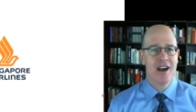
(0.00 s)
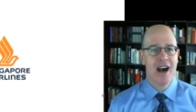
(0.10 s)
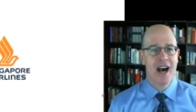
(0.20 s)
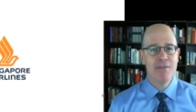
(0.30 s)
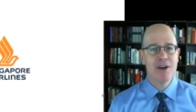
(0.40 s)

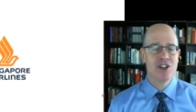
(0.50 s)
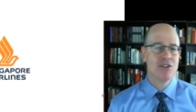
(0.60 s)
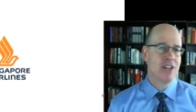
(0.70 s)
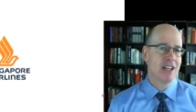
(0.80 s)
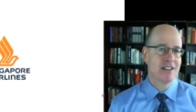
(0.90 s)
how much
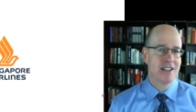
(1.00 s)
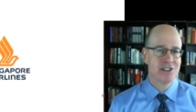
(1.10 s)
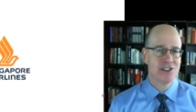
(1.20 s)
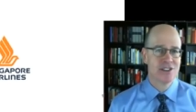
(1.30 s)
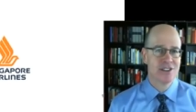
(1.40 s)

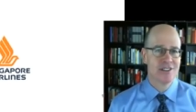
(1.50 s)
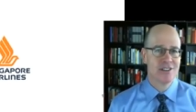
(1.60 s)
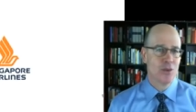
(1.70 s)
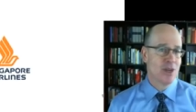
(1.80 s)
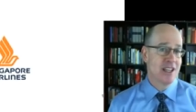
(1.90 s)
uniqueness
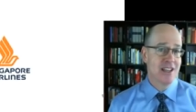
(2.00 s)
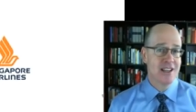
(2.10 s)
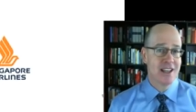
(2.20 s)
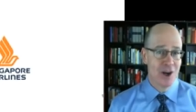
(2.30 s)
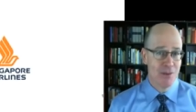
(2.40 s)
do we need
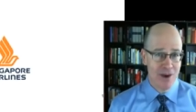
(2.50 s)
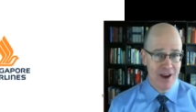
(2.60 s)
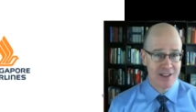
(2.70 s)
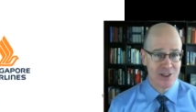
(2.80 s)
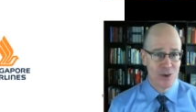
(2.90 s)
in our
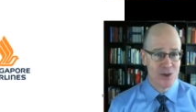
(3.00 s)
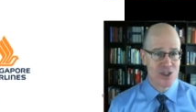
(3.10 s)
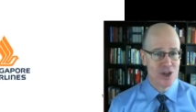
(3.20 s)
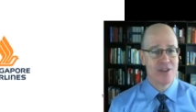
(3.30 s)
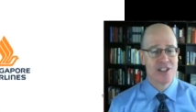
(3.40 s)
product or
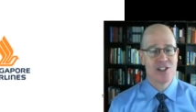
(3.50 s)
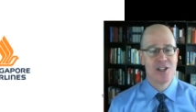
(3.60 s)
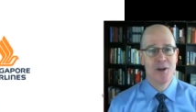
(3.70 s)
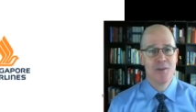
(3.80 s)
service?